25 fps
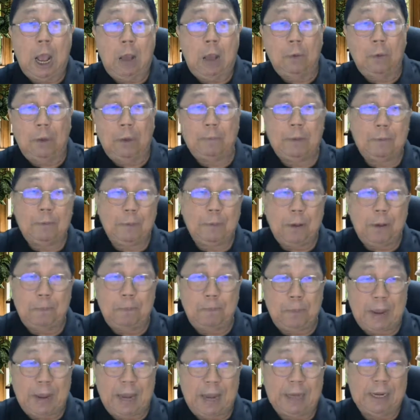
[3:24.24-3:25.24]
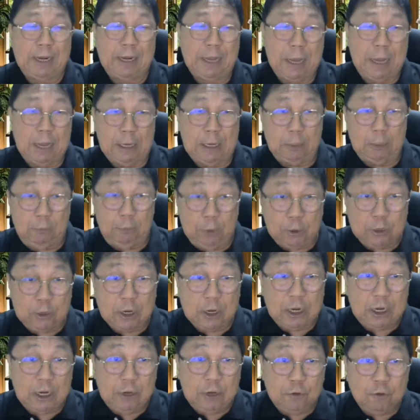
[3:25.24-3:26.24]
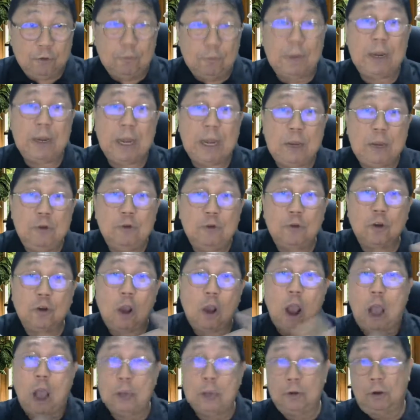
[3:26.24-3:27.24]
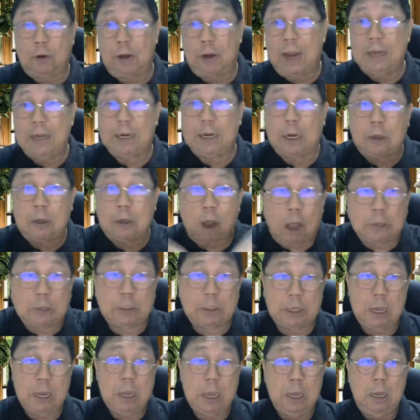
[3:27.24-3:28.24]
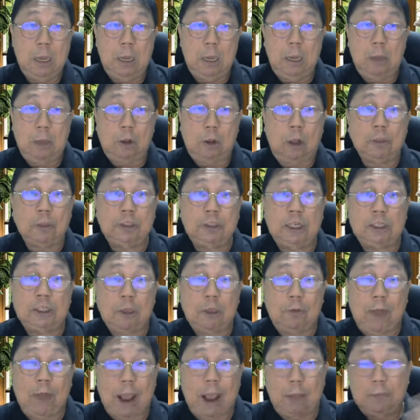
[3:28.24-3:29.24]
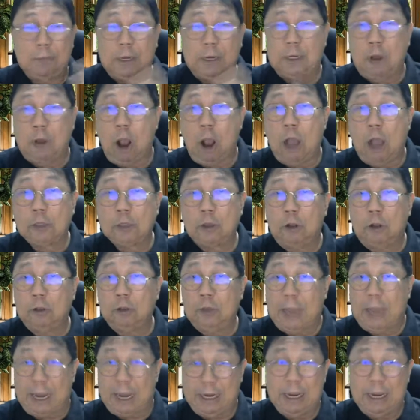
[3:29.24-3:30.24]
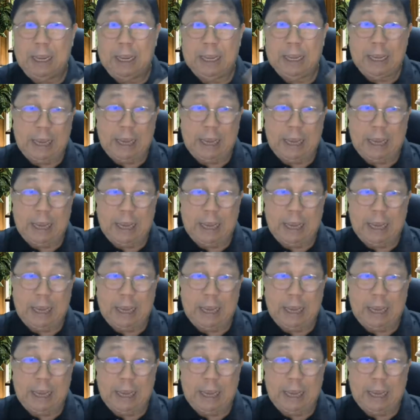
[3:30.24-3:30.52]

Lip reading: When people play the musical instrument, they use chords, all right? The chords consist of how many chords altogether?